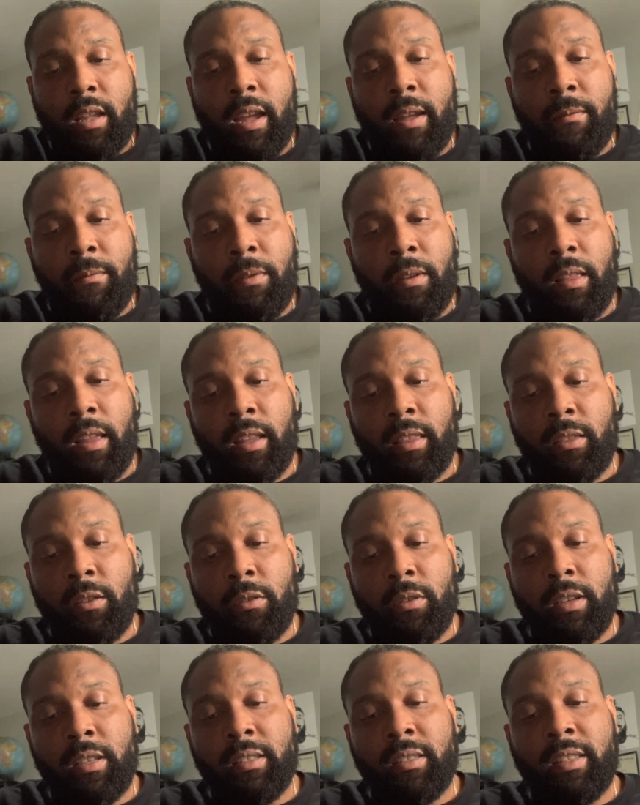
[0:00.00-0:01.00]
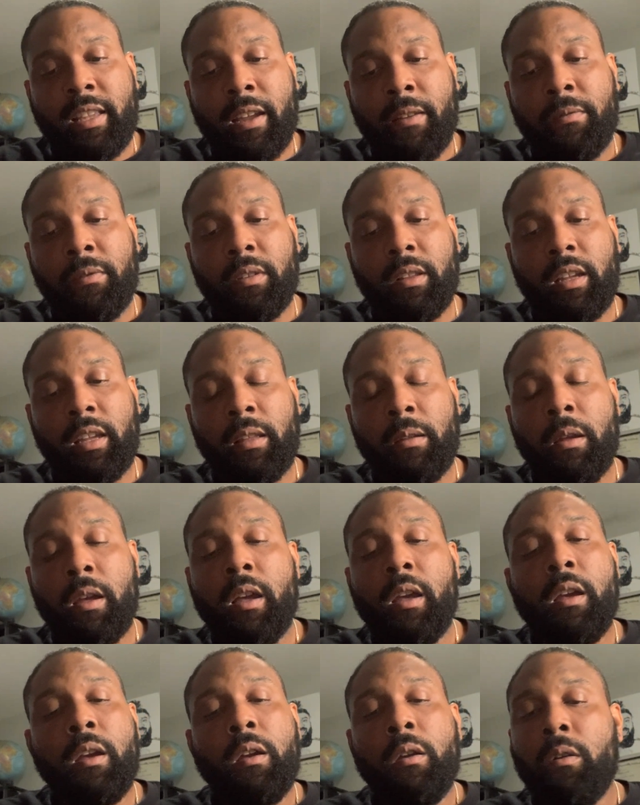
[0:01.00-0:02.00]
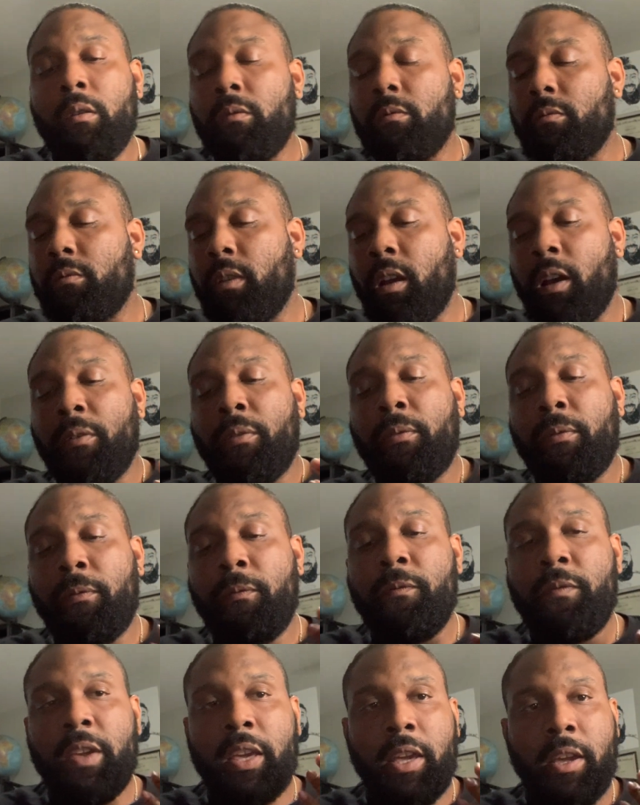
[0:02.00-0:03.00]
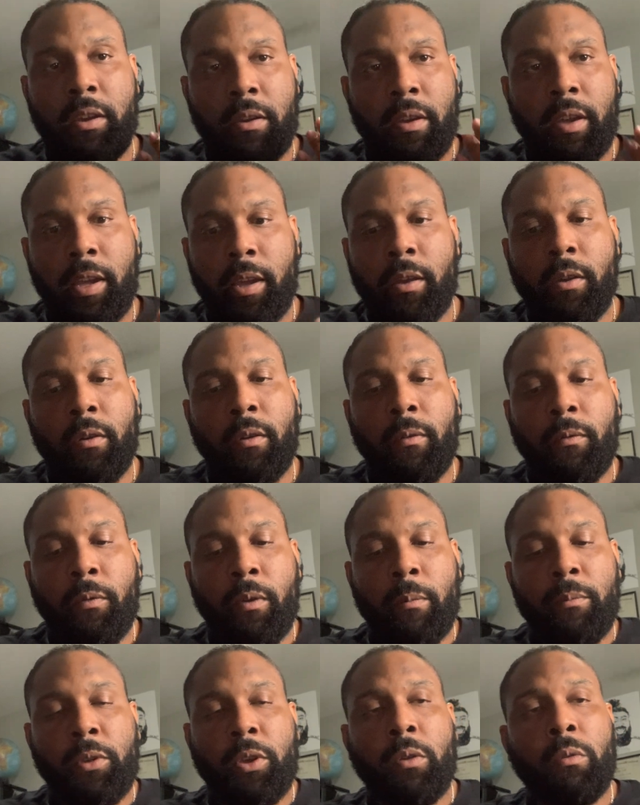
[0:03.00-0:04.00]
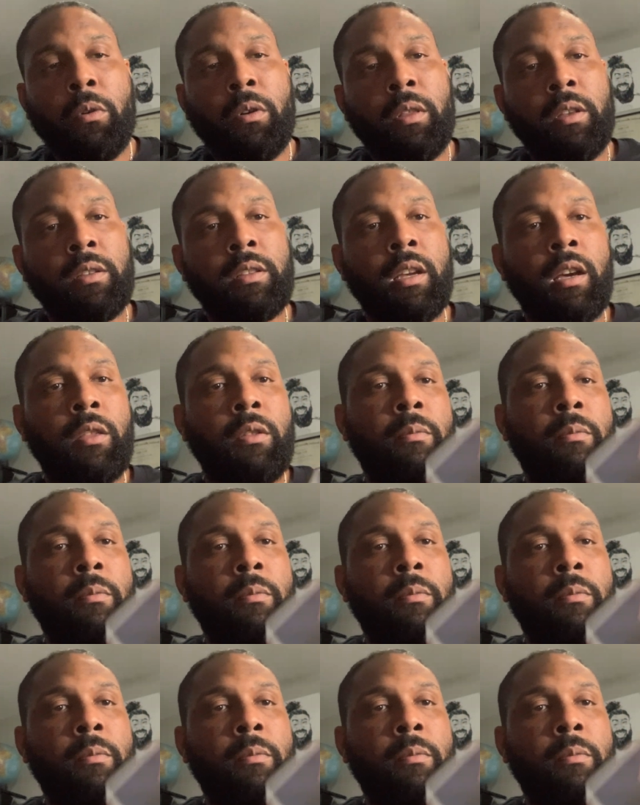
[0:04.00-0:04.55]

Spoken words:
I feel like there is definitely a fear here from you or this other